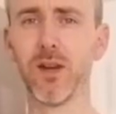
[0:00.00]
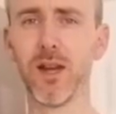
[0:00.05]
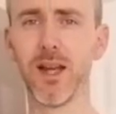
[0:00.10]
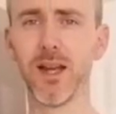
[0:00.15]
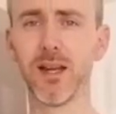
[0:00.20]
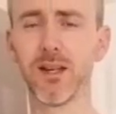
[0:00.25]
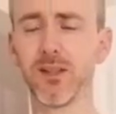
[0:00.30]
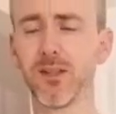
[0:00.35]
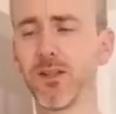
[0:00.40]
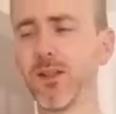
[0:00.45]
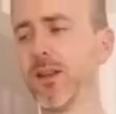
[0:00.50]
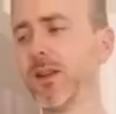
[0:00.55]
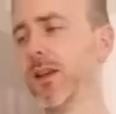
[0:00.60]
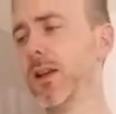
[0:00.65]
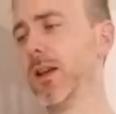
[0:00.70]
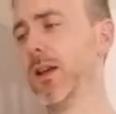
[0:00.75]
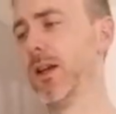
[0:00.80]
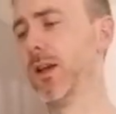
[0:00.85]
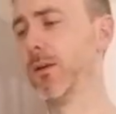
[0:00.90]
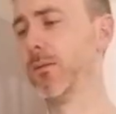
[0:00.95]
relax,
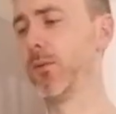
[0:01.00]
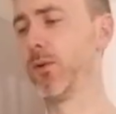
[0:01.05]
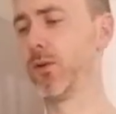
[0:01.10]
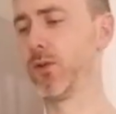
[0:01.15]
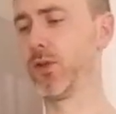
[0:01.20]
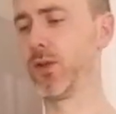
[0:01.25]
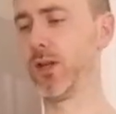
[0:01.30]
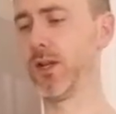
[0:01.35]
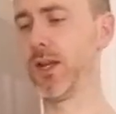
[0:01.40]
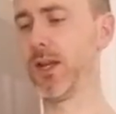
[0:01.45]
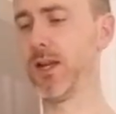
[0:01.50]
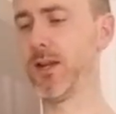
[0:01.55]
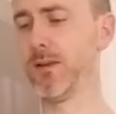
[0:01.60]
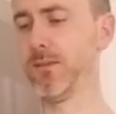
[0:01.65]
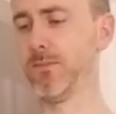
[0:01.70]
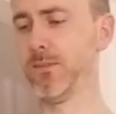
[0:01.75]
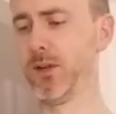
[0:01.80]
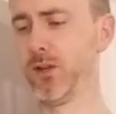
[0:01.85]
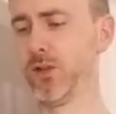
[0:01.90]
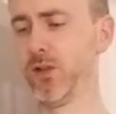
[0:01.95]
push
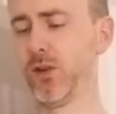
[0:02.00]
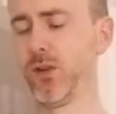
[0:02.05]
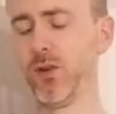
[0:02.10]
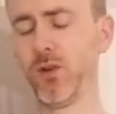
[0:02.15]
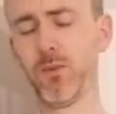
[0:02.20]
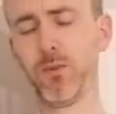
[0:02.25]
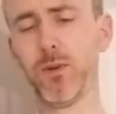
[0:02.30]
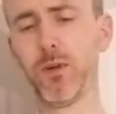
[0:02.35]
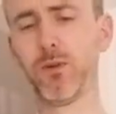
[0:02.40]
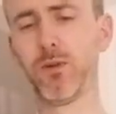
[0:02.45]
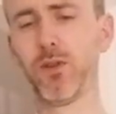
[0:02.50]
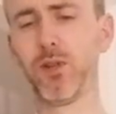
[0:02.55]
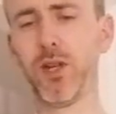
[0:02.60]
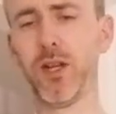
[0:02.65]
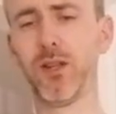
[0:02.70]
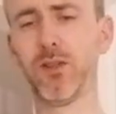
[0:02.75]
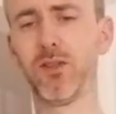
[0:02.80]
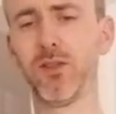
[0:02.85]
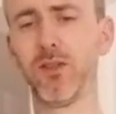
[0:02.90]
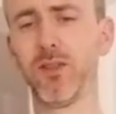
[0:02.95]
again. Make sure you open out the
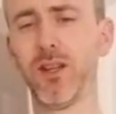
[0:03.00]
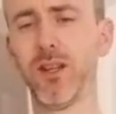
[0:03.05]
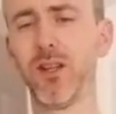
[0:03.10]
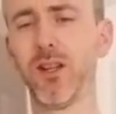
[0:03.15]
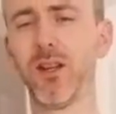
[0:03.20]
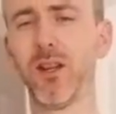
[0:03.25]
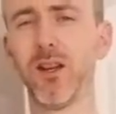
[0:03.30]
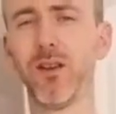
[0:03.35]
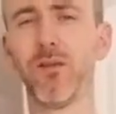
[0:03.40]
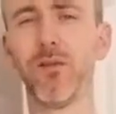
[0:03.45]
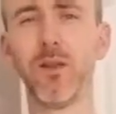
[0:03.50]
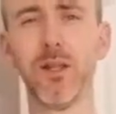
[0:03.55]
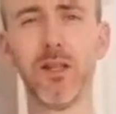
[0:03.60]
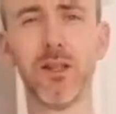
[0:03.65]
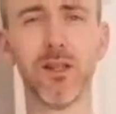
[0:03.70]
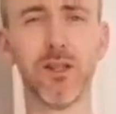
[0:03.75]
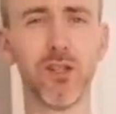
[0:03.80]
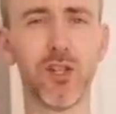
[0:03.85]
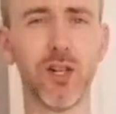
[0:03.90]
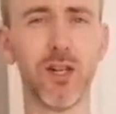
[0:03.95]
chest and you kind of feel
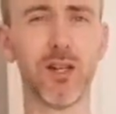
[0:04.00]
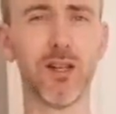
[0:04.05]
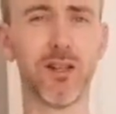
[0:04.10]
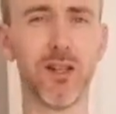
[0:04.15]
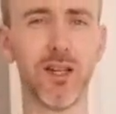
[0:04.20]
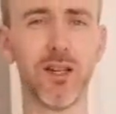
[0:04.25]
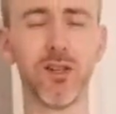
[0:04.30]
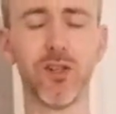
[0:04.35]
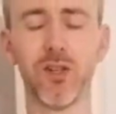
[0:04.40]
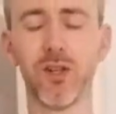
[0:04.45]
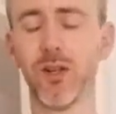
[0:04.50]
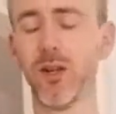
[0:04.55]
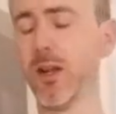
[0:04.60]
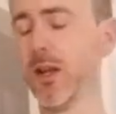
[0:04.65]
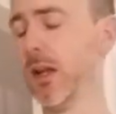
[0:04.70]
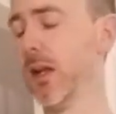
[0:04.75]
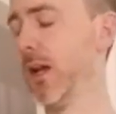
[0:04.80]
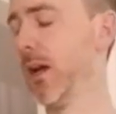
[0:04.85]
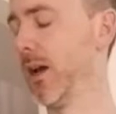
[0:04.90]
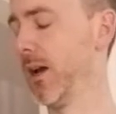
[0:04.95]
a gentle
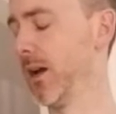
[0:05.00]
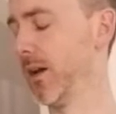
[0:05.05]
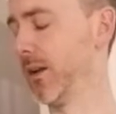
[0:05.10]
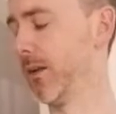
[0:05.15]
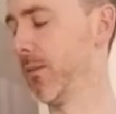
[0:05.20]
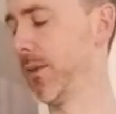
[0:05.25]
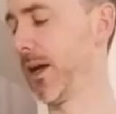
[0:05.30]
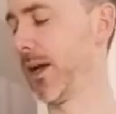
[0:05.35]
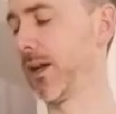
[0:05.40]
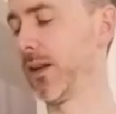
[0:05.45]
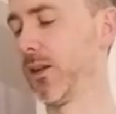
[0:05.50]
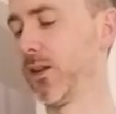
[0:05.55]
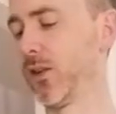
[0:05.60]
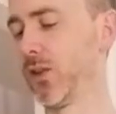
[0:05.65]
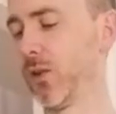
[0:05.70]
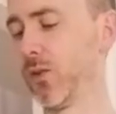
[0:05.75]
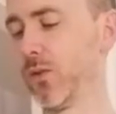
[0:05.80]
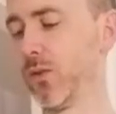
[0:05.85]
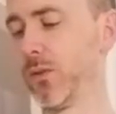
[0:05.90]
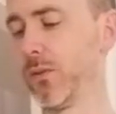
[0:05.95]
tension on the back of the
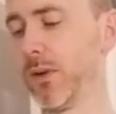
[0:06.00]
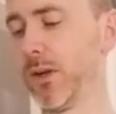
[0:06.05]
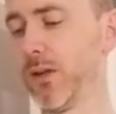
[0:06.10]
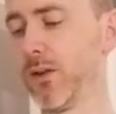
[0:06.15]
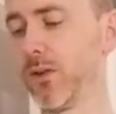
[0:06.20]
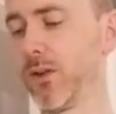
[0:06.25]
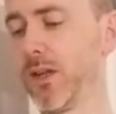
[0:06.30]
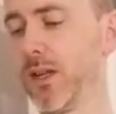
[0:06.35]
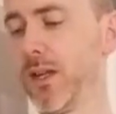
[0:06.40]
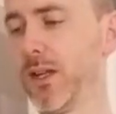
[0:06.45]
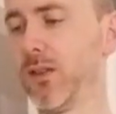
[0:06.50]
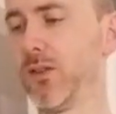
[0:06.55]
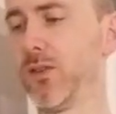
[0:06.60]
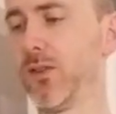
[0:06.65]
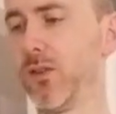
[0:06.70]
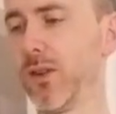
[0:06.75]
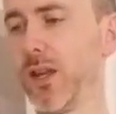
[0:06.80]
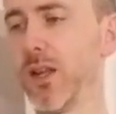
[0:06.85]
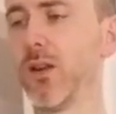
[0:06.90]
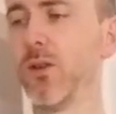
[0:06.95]
shoulder blade, okay?
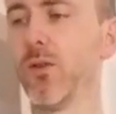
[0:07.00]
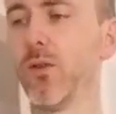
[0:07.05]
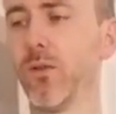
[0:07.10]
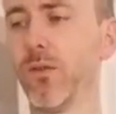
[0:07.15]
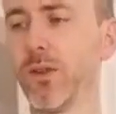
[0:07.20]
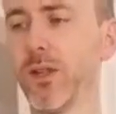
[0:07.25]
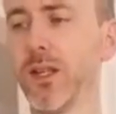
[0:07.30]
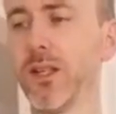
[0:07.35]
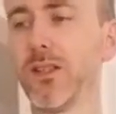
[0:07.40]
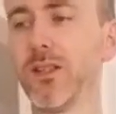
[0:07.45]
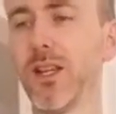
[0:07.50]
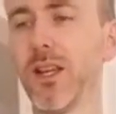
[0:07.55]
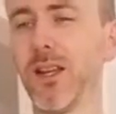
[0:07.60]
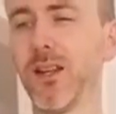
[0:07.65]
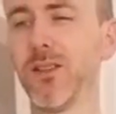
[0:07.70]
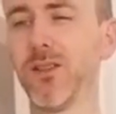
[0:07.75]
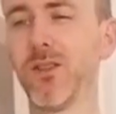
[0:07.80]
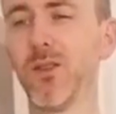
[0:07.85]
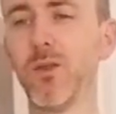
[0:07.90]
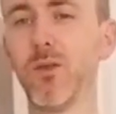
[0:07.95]
So again, hold for 10
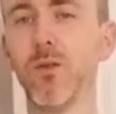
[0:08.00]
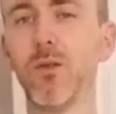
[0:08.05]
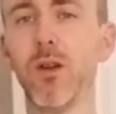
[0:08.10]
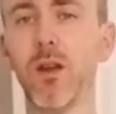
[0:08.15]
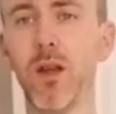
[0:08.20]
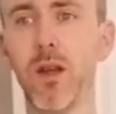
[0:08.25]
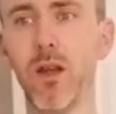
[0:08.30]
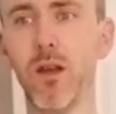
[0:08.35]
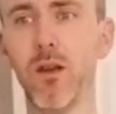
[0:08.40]
seconds, do